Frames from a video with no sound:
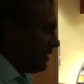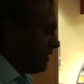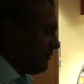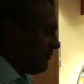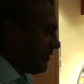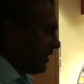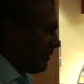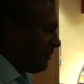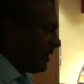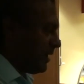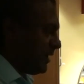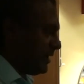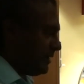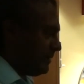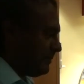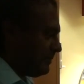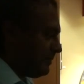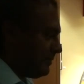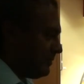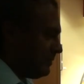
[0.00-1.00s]
if I run it,
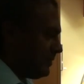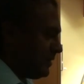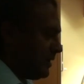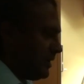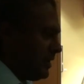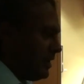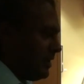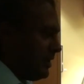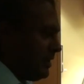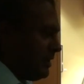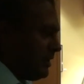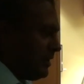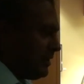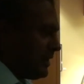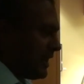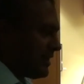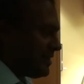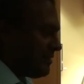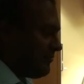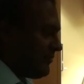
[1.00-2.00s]

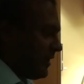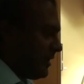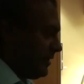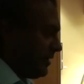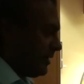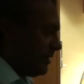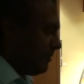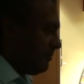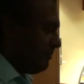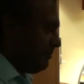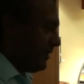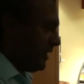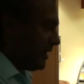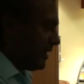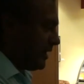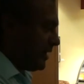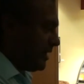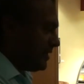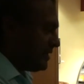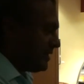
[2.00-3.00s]
that's a failure
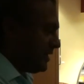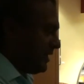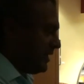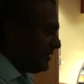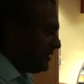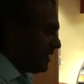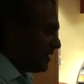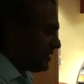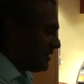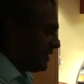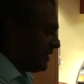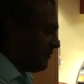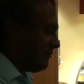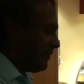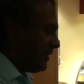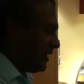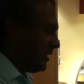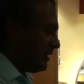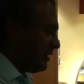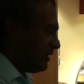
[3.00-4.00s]
because it doesn't give
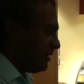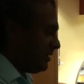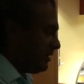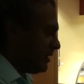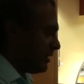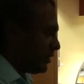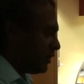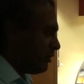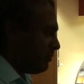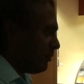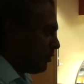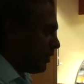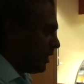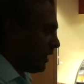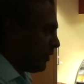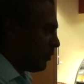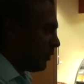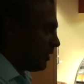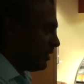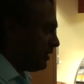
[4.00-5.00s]
me good morning
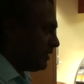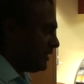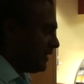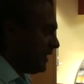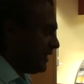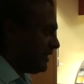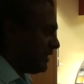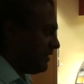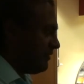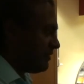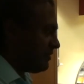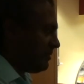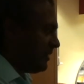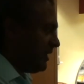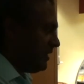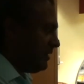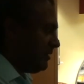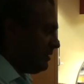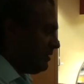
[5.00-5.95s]
world. It gives me